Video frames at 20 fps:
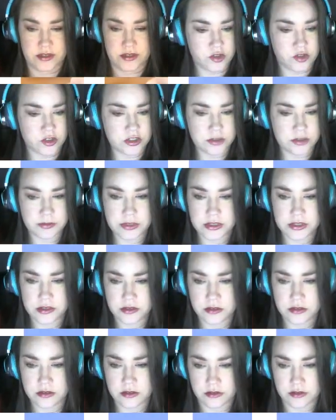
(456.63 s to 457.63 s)
30
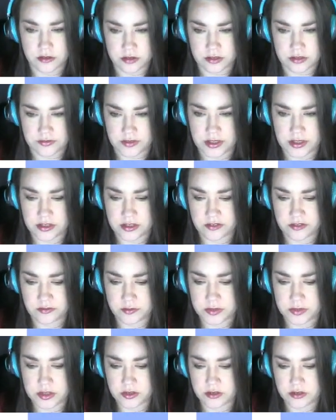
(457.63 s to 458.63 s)
mil, 35
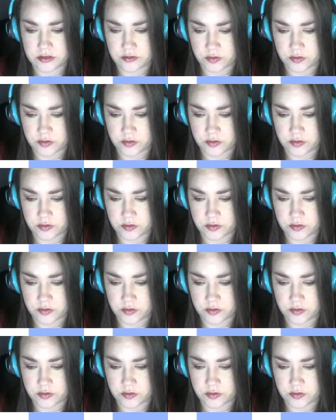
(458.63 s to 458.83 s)
mil,